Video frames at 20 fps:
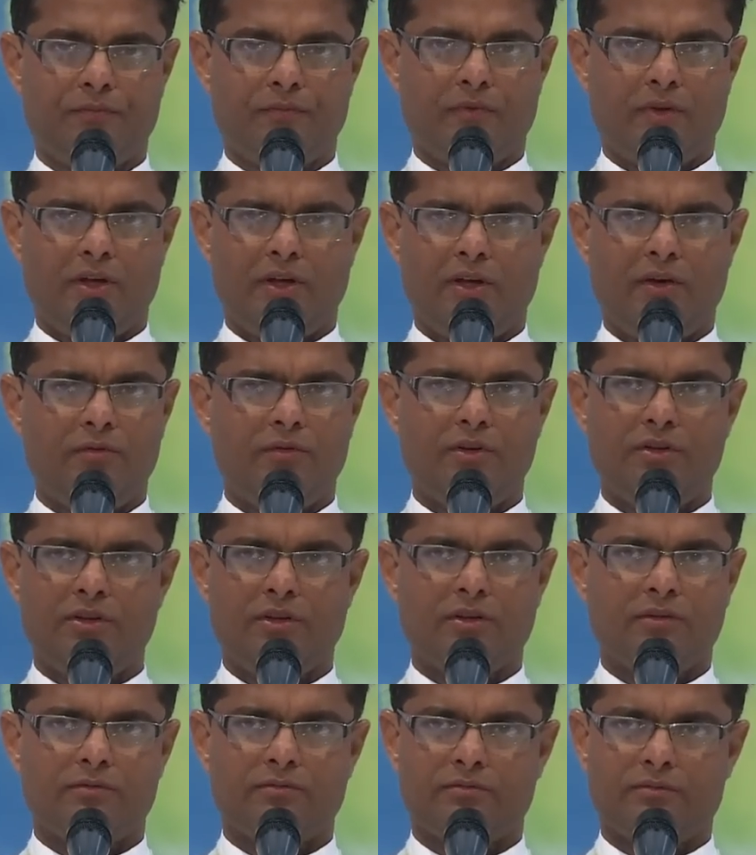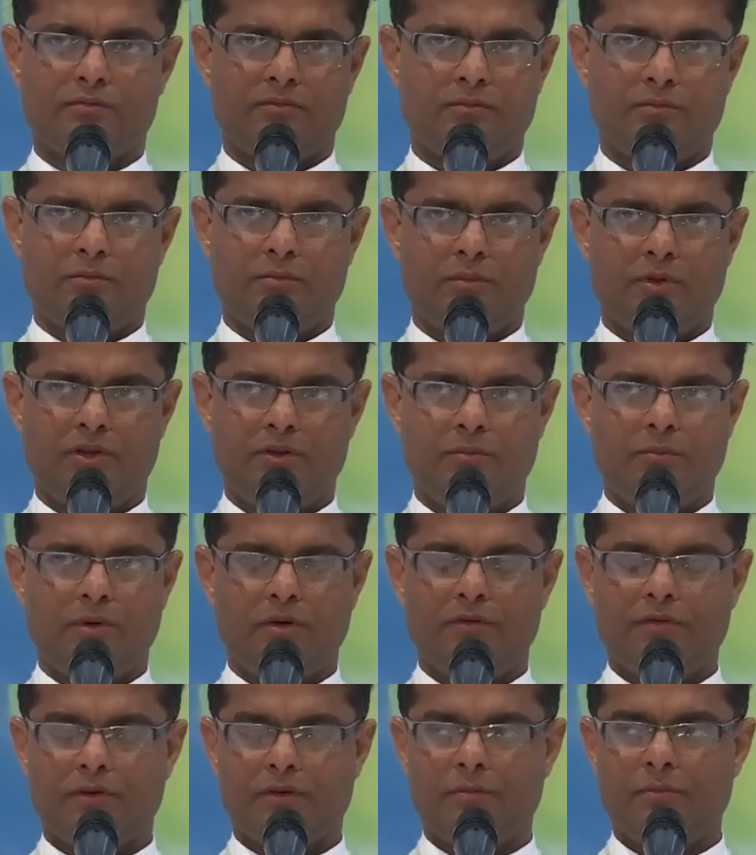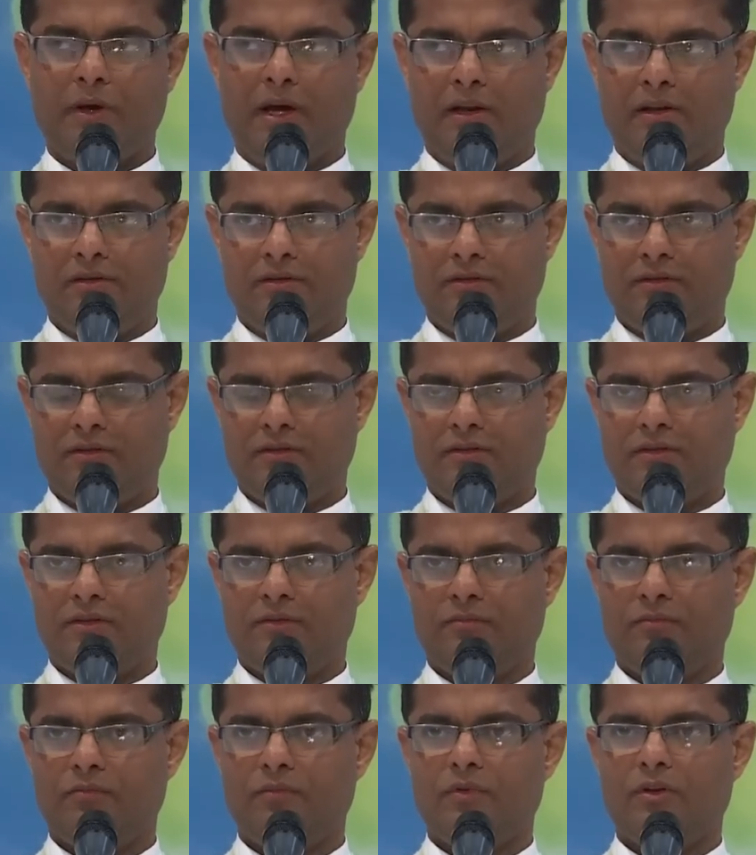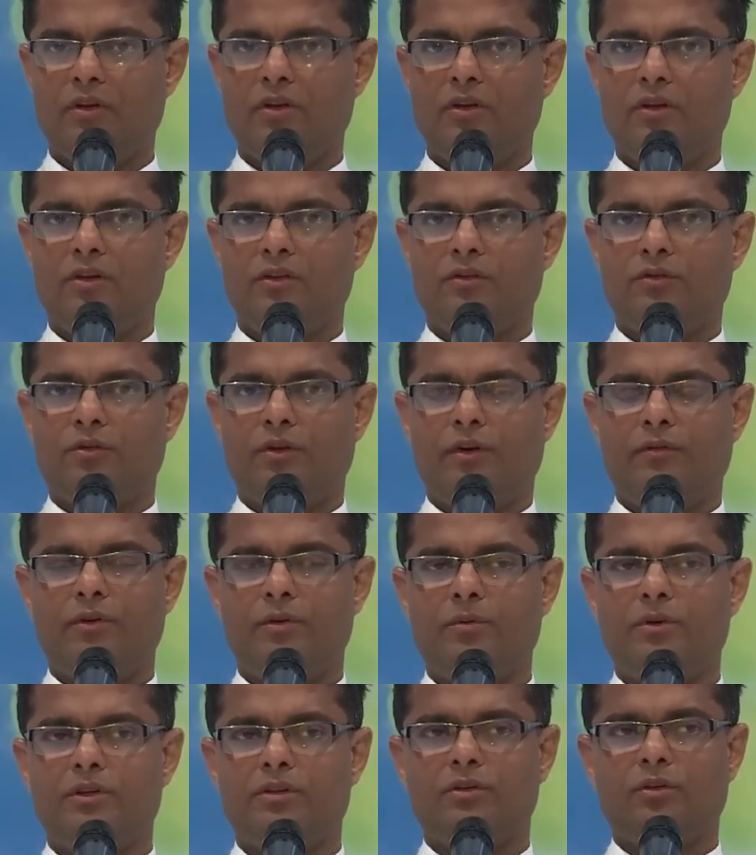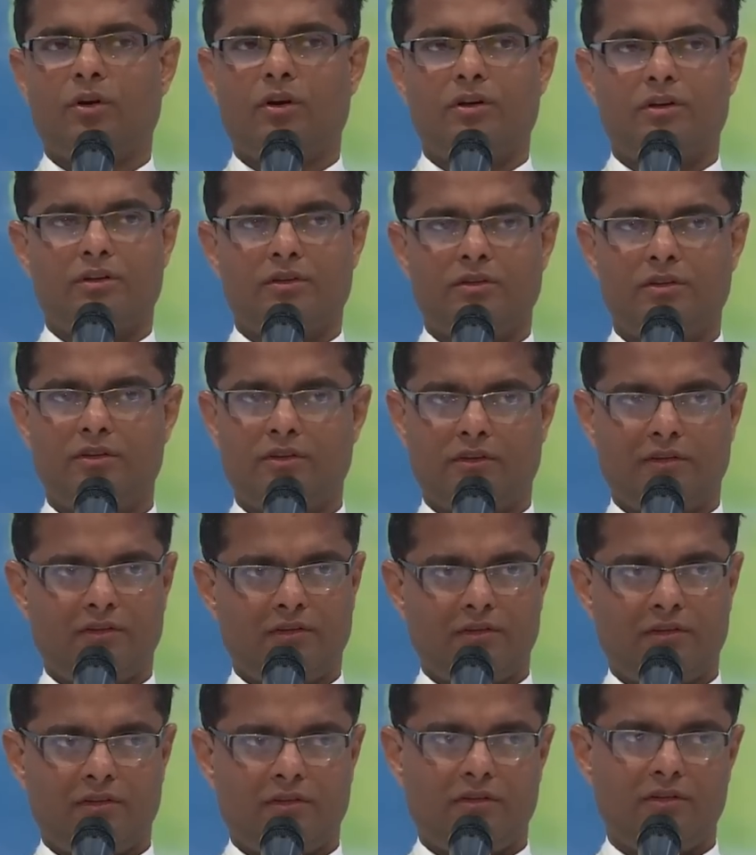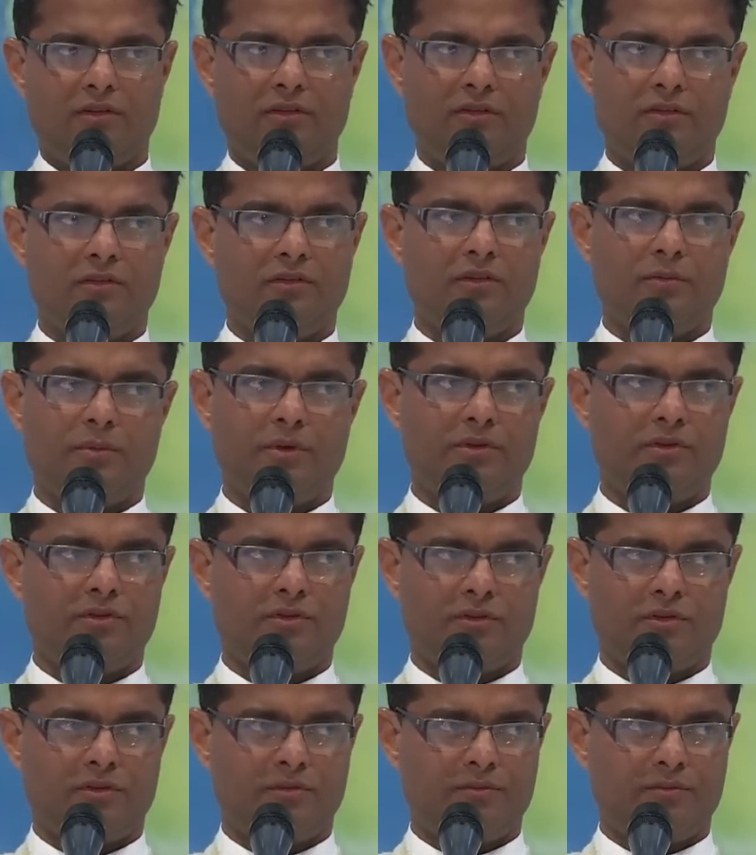and everything in perfect balance. So everybody thought, yes, this is the picture